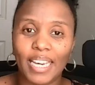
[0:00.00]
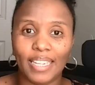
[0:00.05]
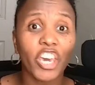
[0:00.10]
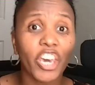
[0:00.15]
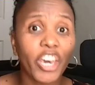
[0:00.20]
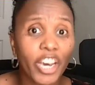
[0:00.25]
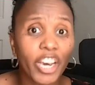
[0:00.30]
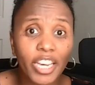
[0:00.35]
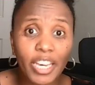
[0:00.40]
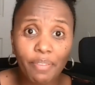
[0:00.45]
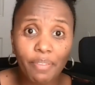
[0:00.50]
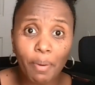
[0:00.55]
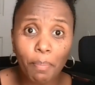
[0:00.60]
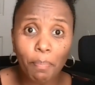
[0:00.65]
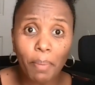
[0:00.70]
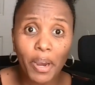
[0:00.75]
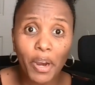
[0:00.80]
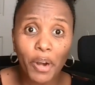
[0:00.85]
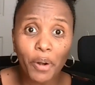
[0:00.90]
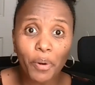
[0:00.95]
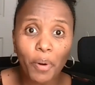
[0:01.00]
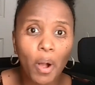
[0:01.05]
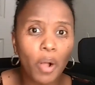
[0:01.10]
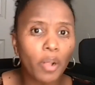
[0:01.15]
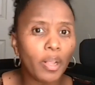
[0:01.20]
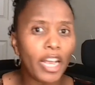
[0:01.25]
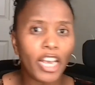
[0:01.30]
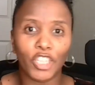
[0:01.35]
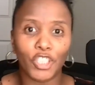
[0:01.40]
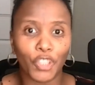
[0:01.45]
Caregiver payroll
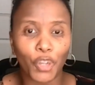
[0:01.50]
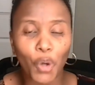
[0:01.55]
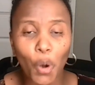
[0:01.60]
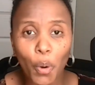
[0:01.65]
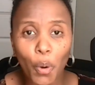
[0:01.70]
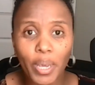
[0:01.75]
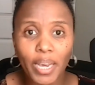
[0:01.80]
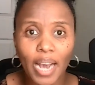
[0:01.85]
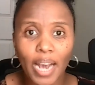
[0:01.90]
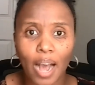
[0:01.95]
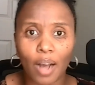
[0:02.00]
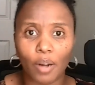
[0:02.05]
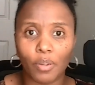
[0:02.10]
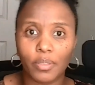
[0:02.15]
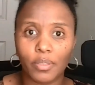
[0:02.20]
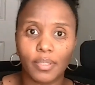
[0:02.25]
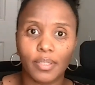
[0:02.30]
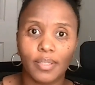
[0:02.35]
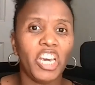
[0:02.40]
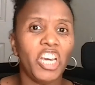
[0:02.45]
is going out.